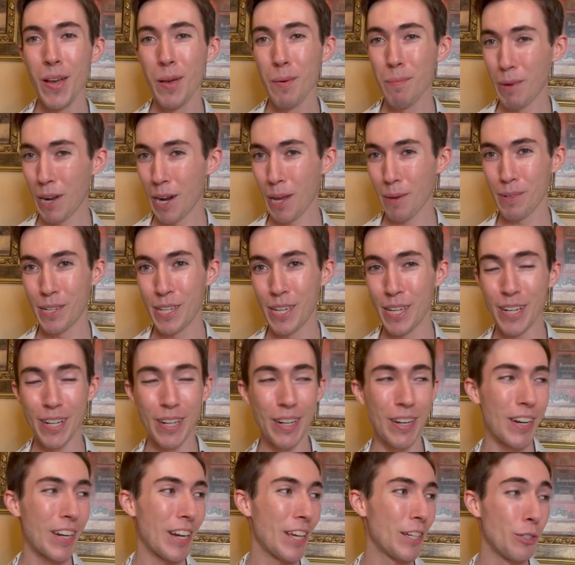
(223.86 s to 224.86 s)
but I'm
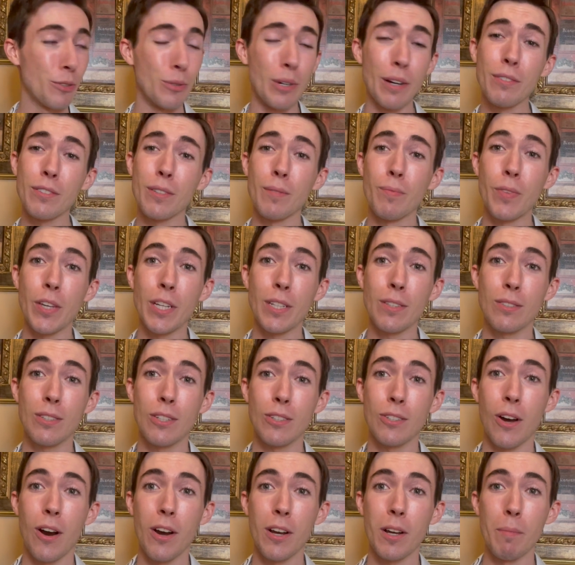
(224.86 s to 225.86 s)
here and I do have some things to
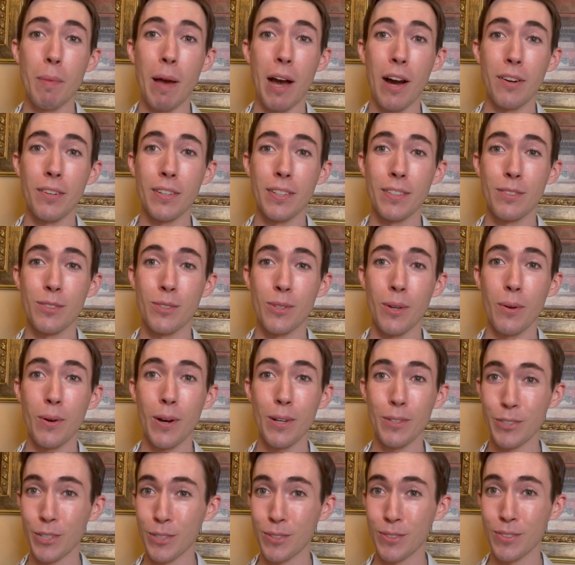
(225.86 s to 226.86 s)
talk about. And so
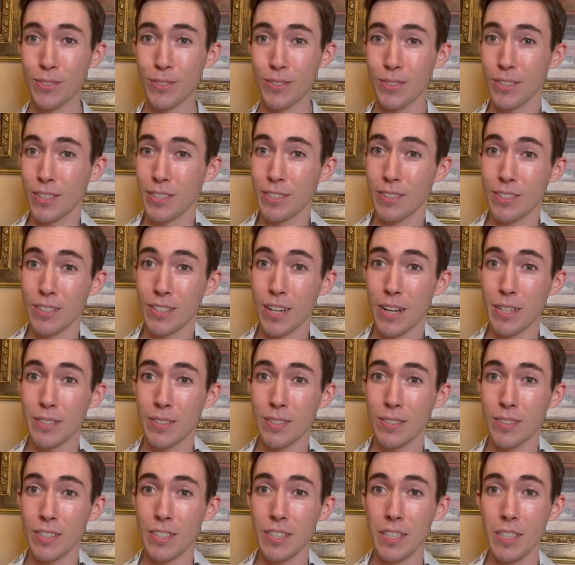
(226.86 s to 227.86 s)
I'll just, it's a
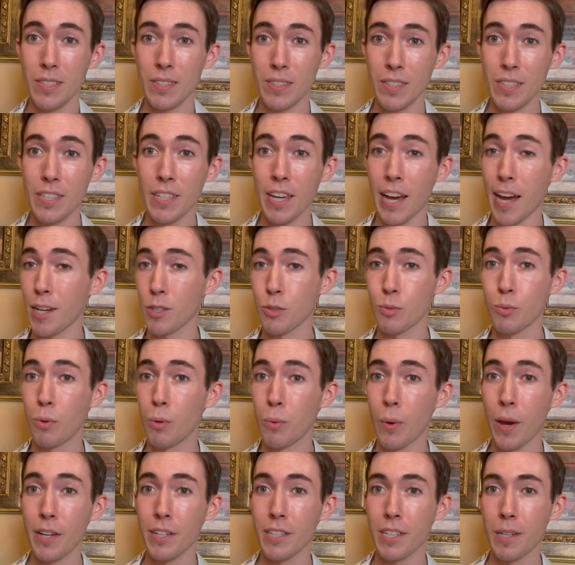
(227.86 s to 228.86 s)
nice, easy, casual
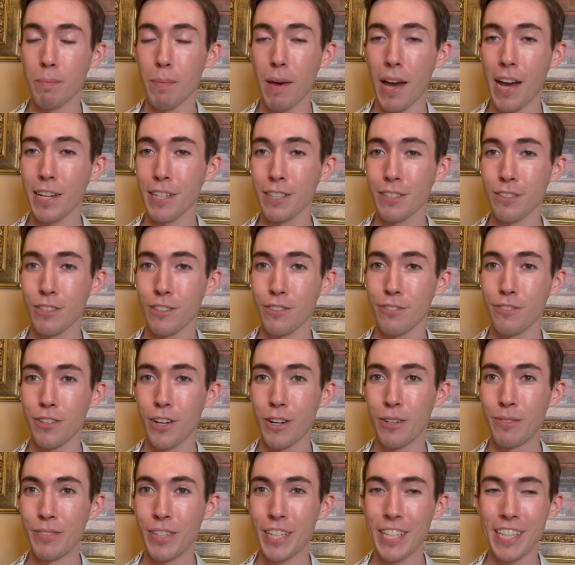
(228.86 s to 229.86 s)
way to get back into
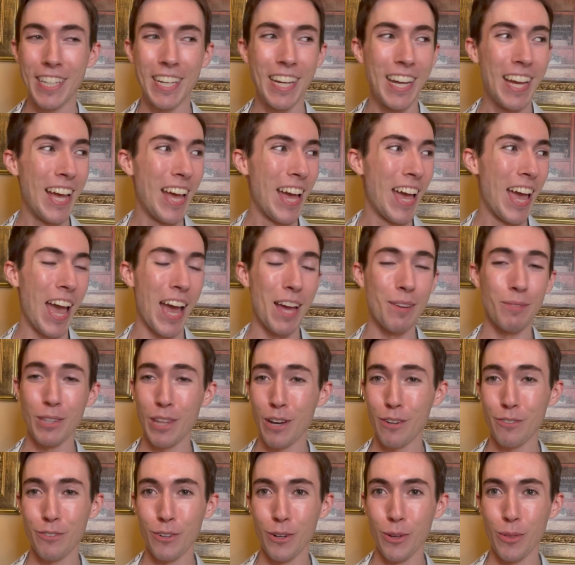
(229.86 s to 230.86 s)
filming. And
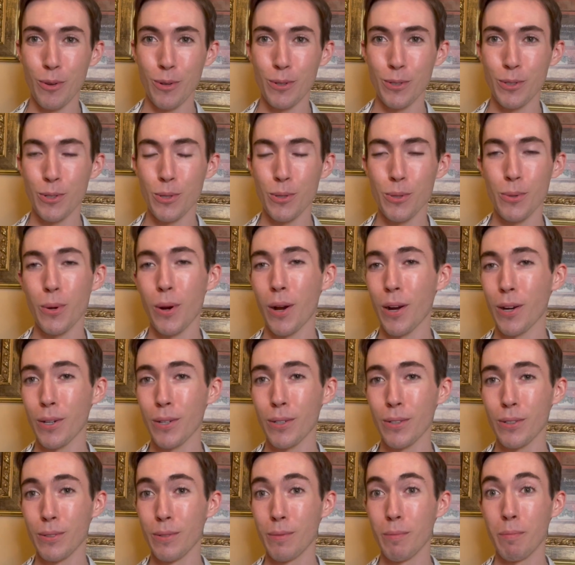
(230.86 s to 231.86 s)
without further ado,
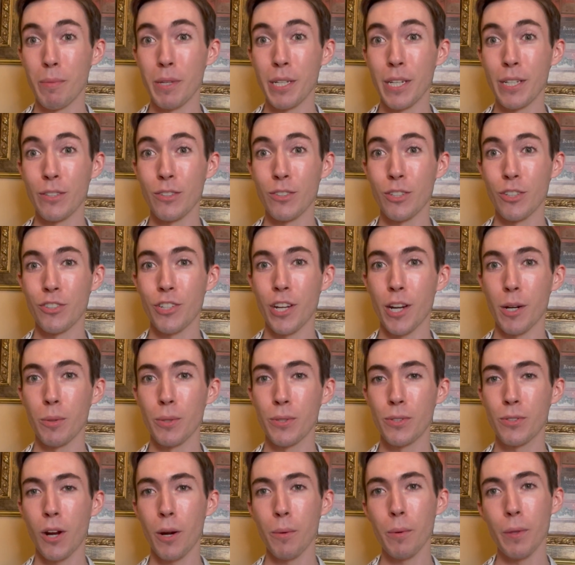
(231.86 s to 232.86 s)
I'll begin to share. We'll
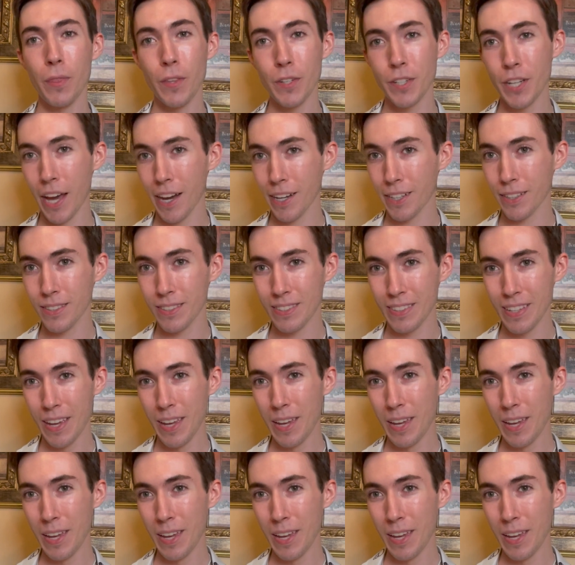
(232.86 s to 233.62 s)
start with the decks,